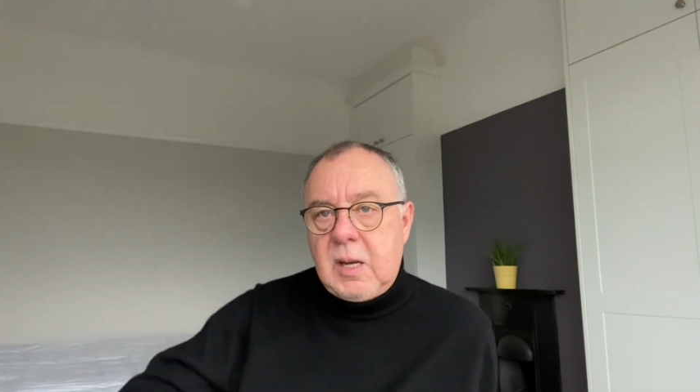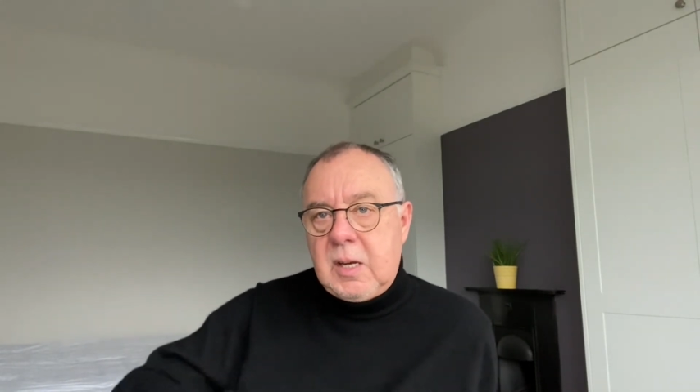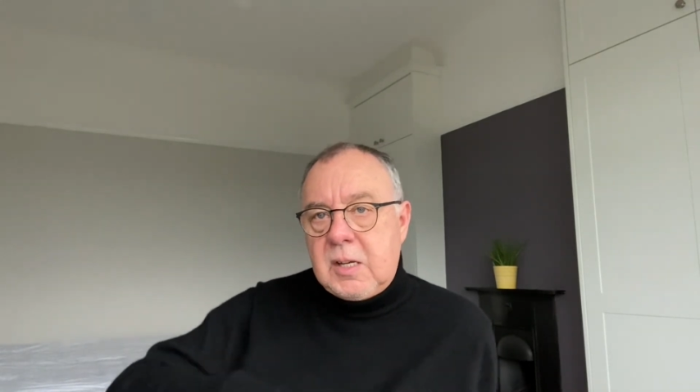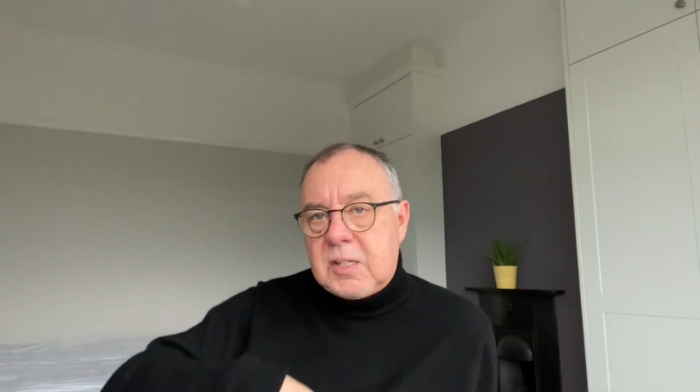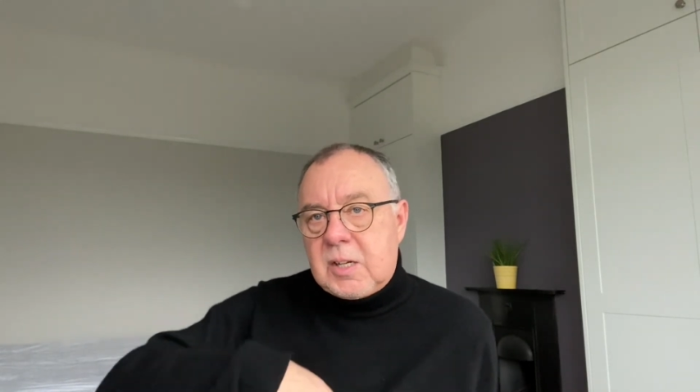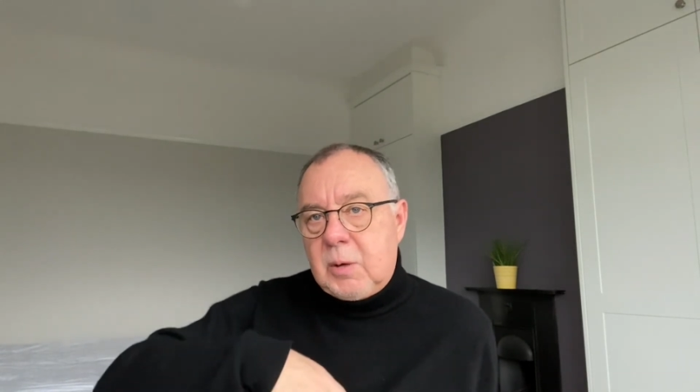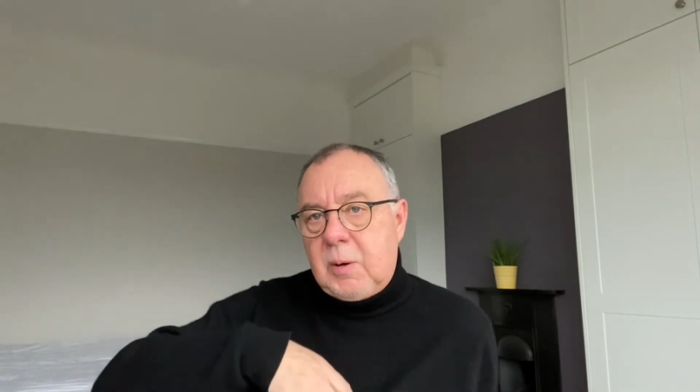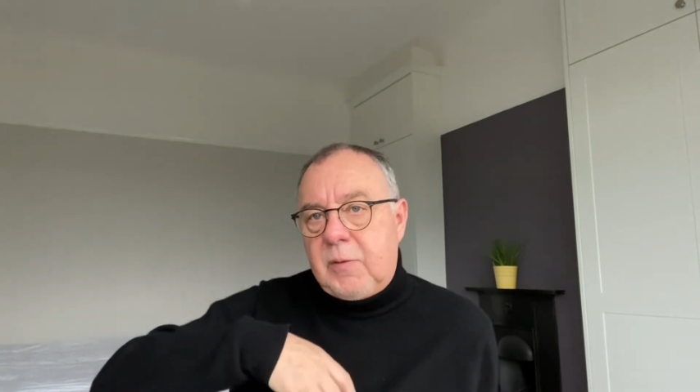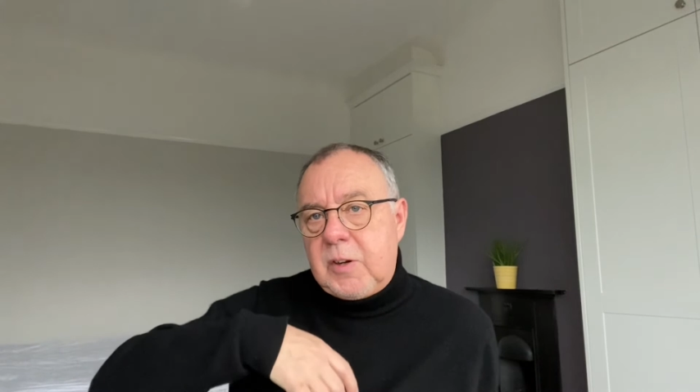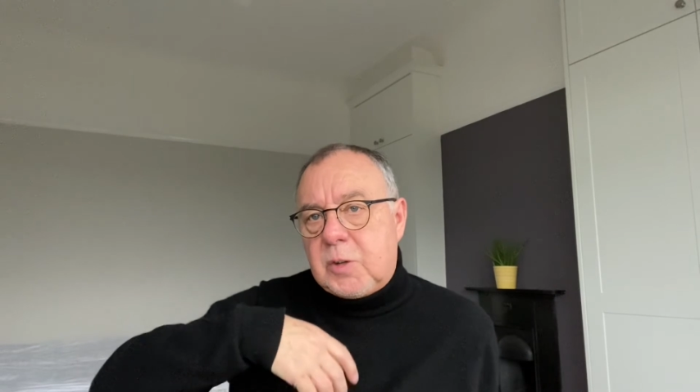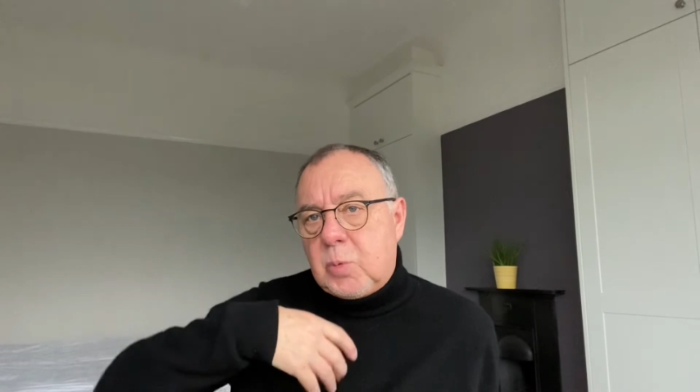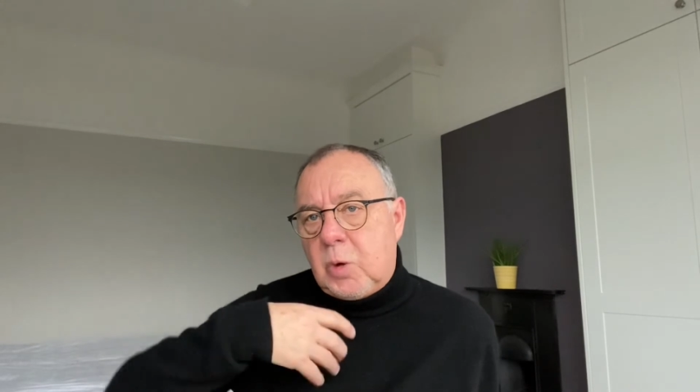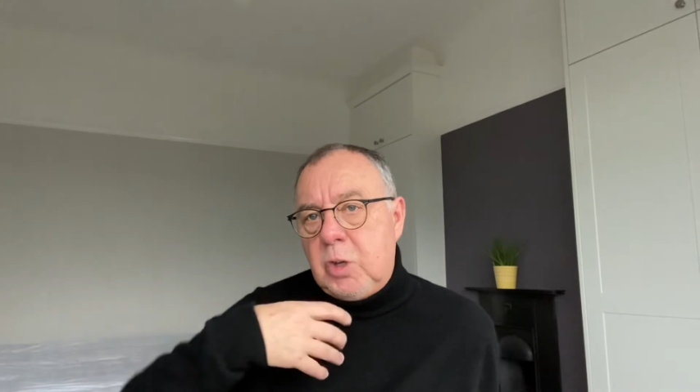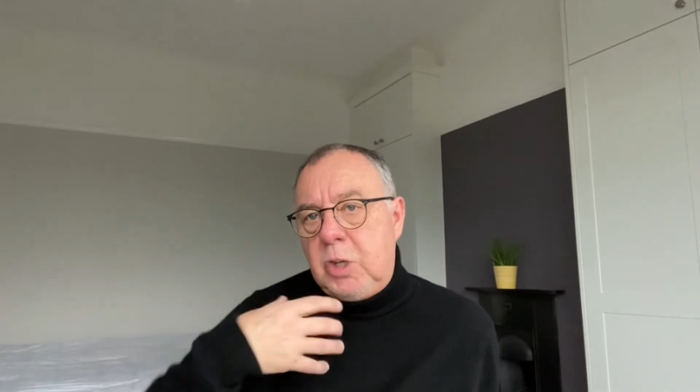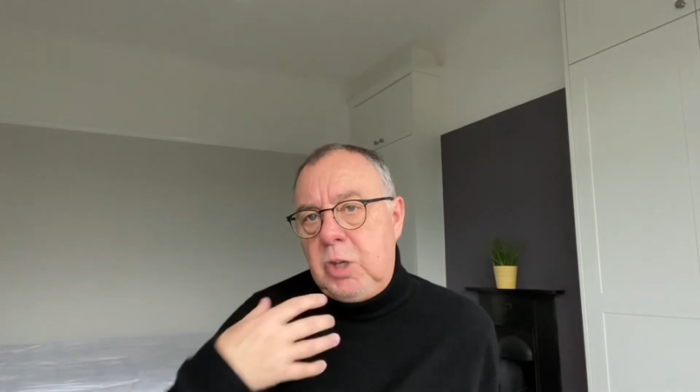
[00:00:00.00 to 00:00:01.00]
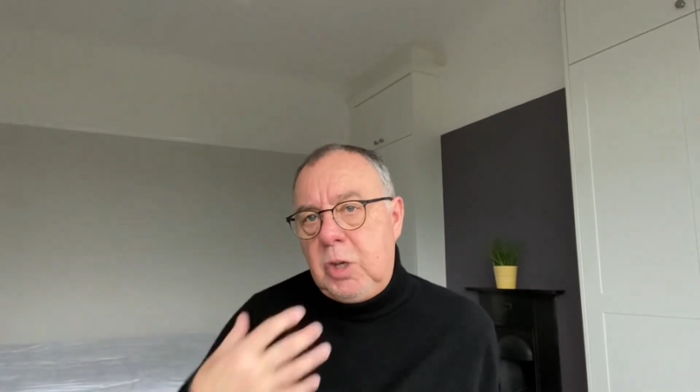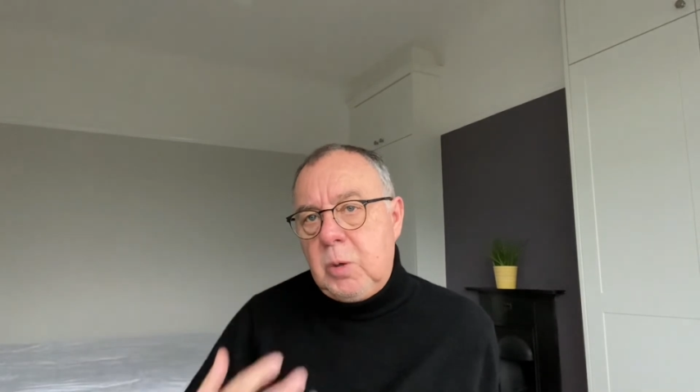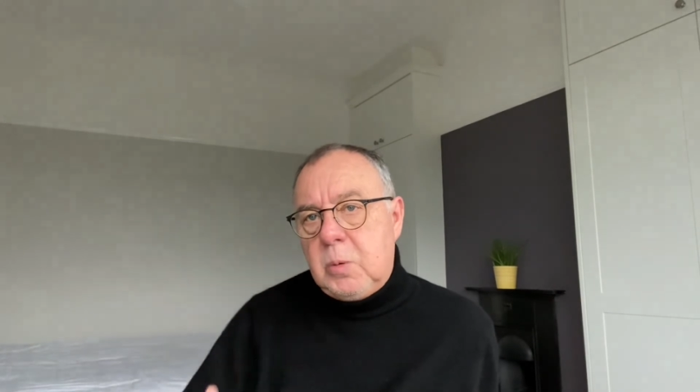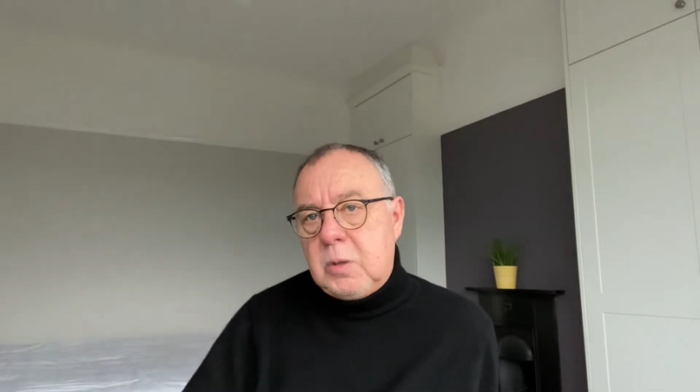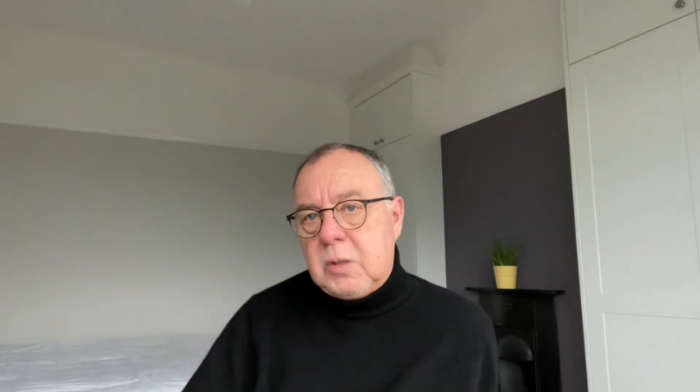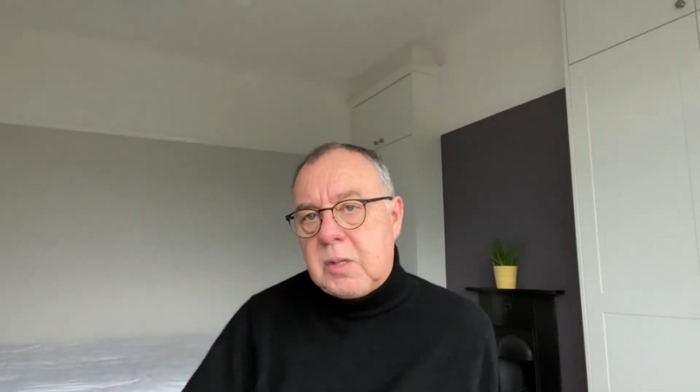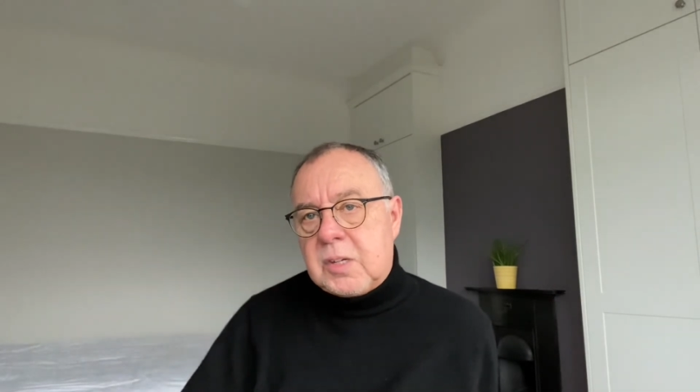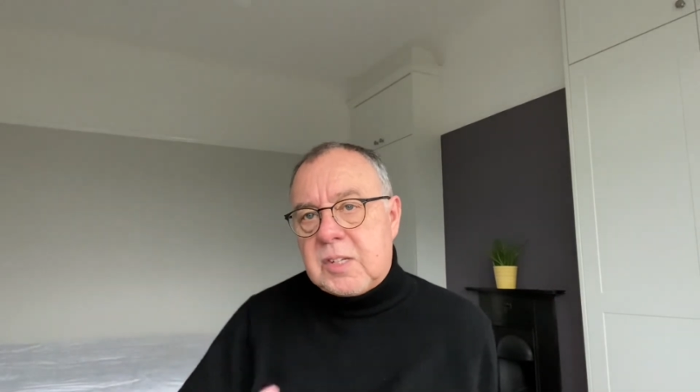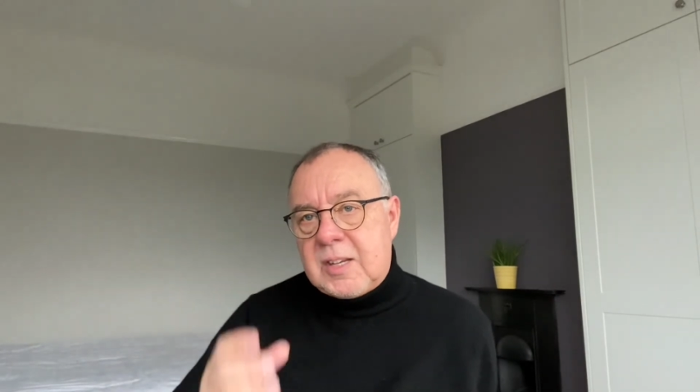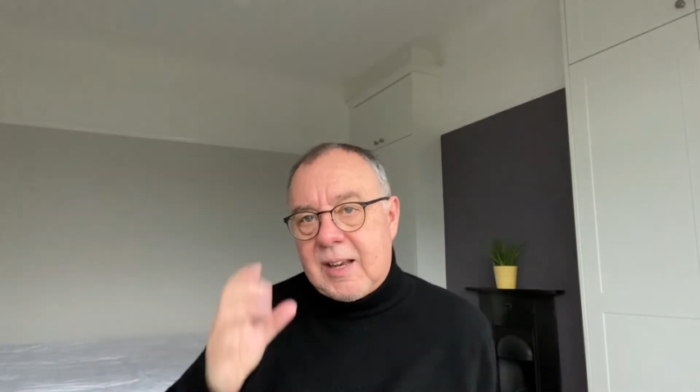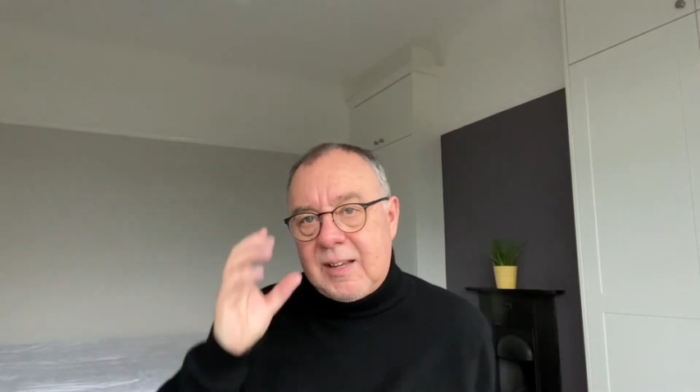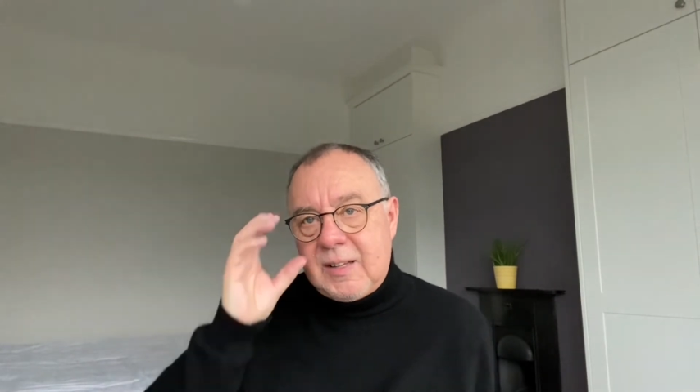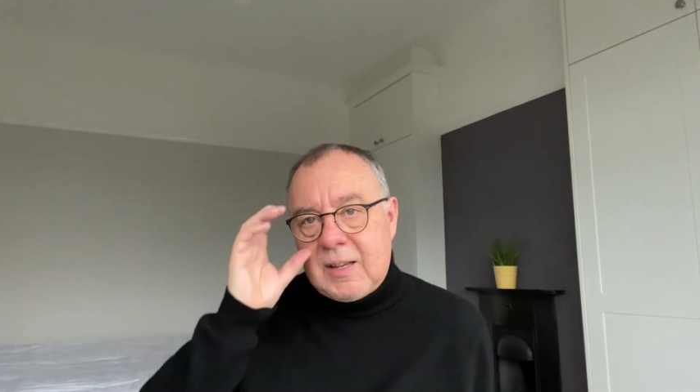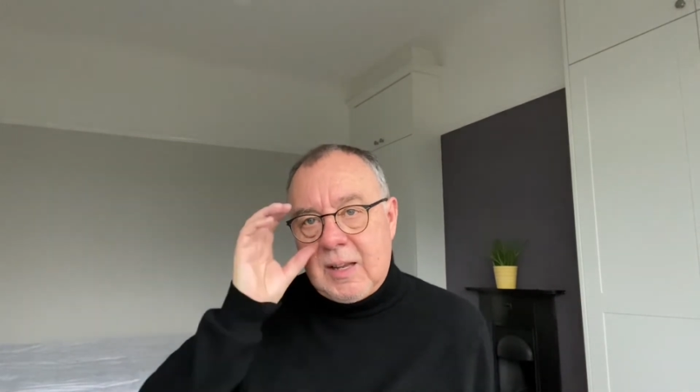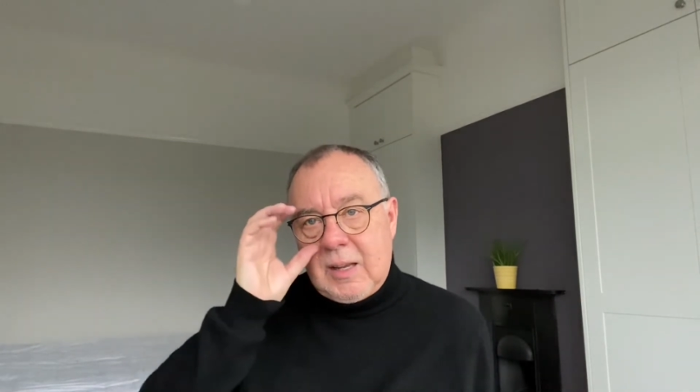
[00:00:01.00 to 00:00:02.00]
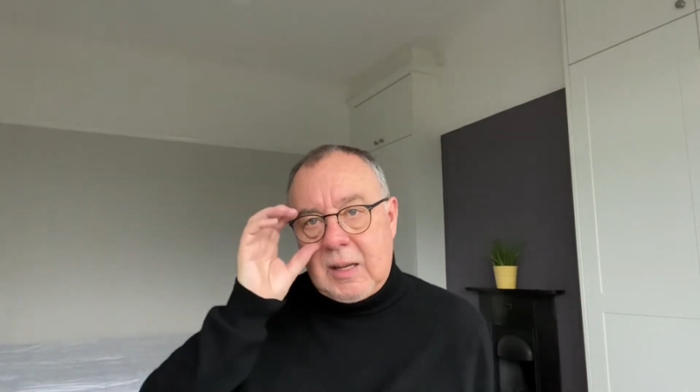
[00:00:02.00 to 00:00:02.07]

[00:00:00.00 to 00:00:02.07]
So if it's what you understand,